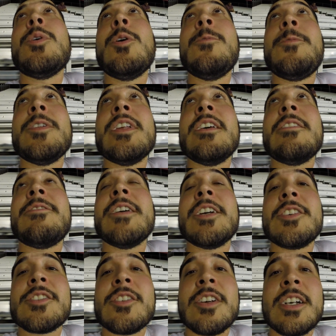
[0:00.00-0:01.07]
hopefully,
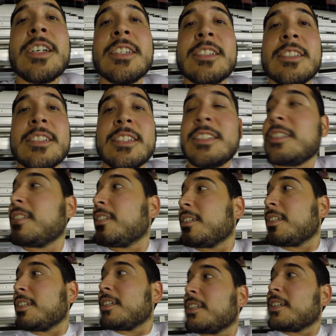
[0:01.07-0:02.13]
fingers crossed,
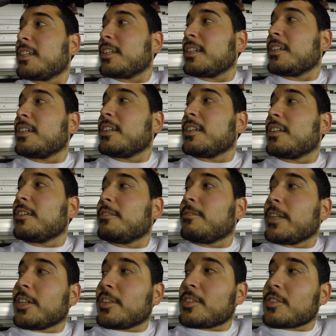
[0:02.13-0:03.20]

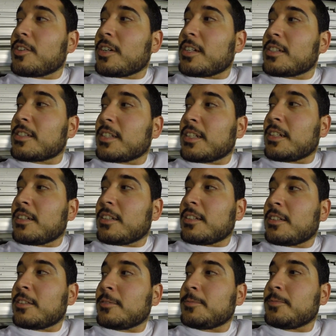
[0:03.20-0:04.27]
and the
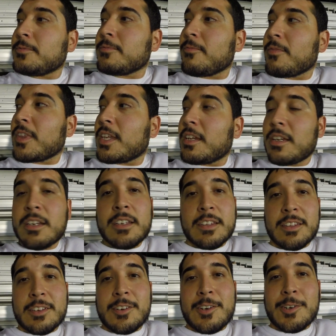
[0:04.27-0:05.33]

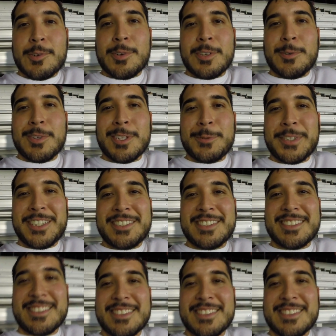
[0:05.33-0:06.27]
car will run really well.